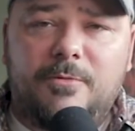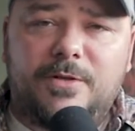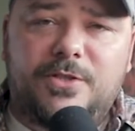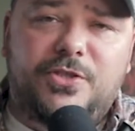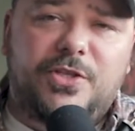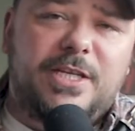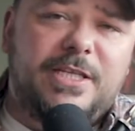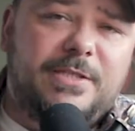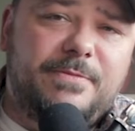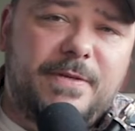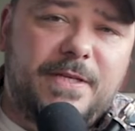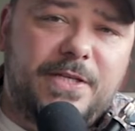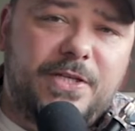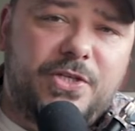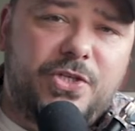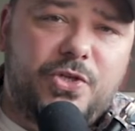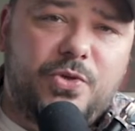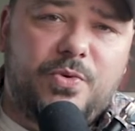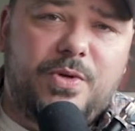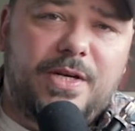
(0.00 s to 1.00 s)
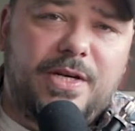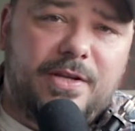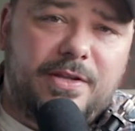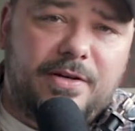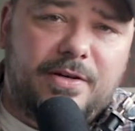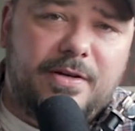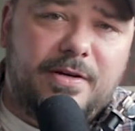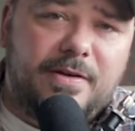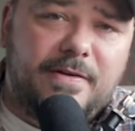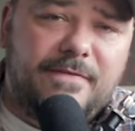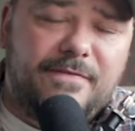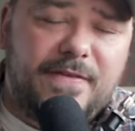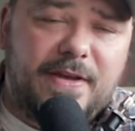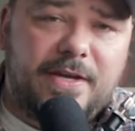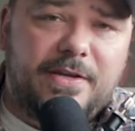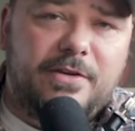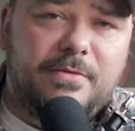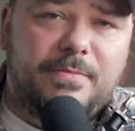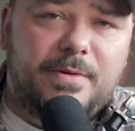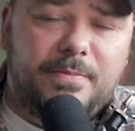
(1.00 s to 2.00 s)
Which leads me to another
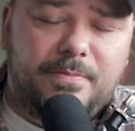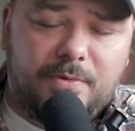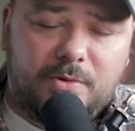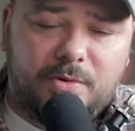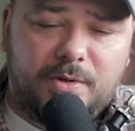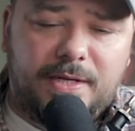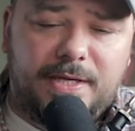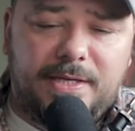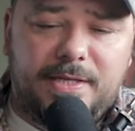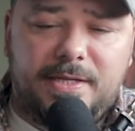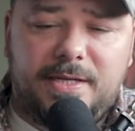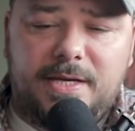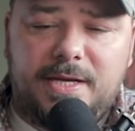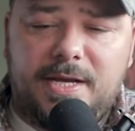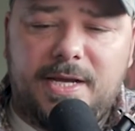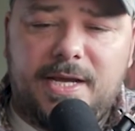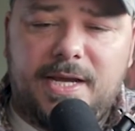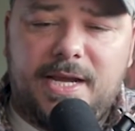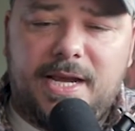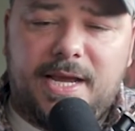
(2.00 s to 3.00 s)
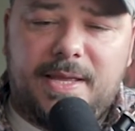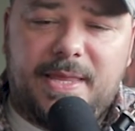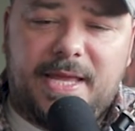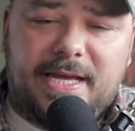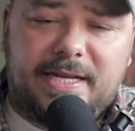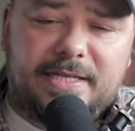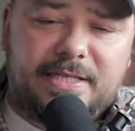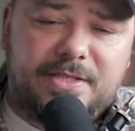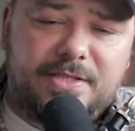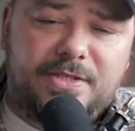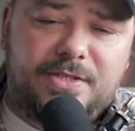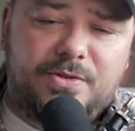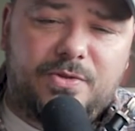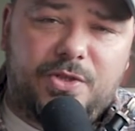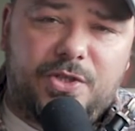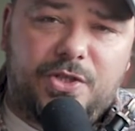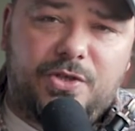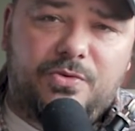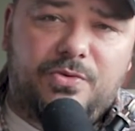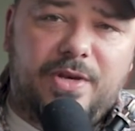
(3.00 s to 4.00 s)
valuable point, and that is,
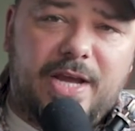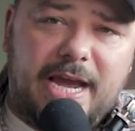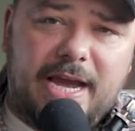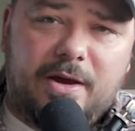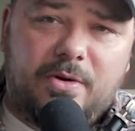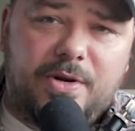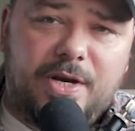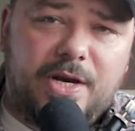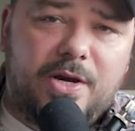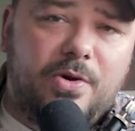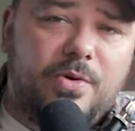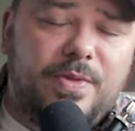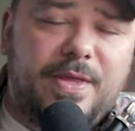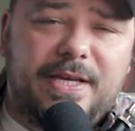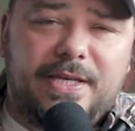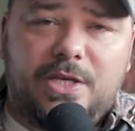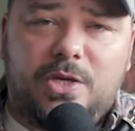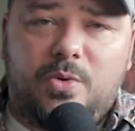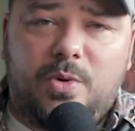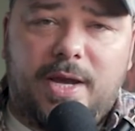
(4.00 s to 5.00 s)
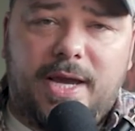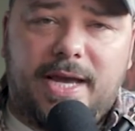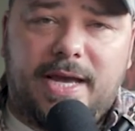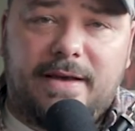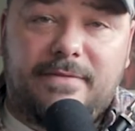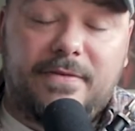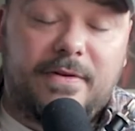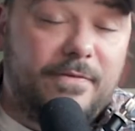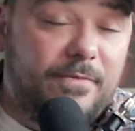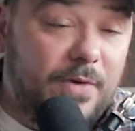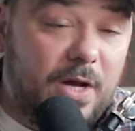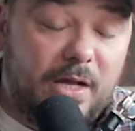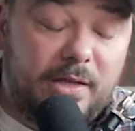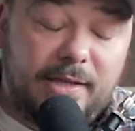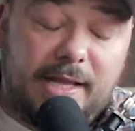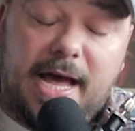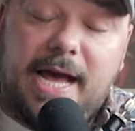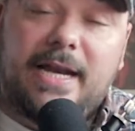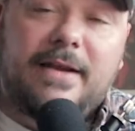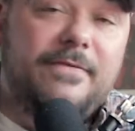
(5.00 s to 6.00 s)
you now know that you have a
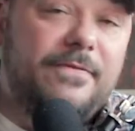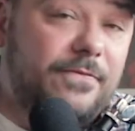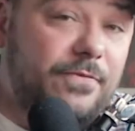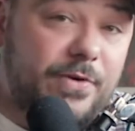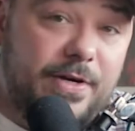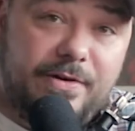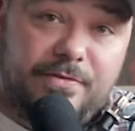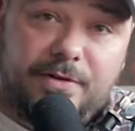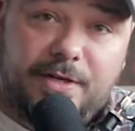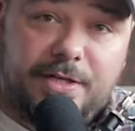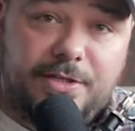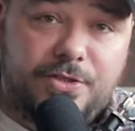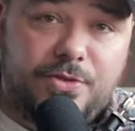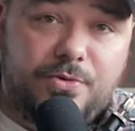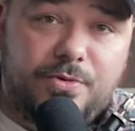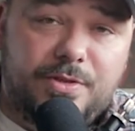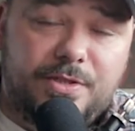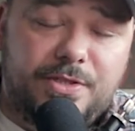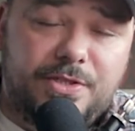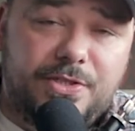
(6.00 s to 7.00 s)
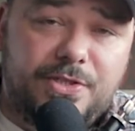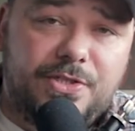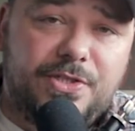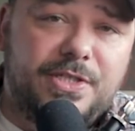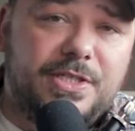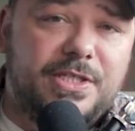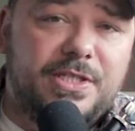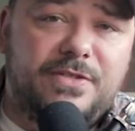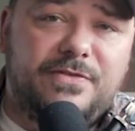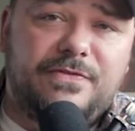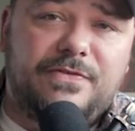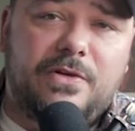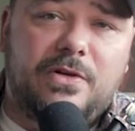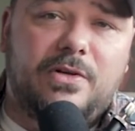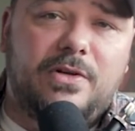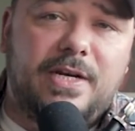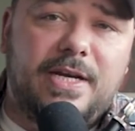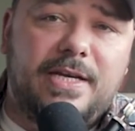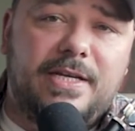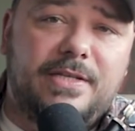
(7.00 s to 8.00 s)
lot of free resources as
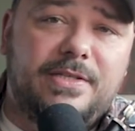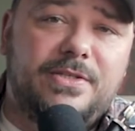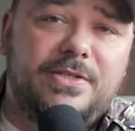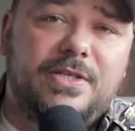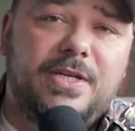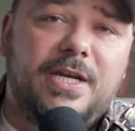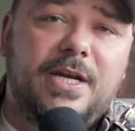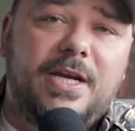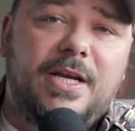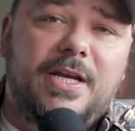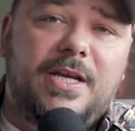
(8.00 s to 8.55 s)
far as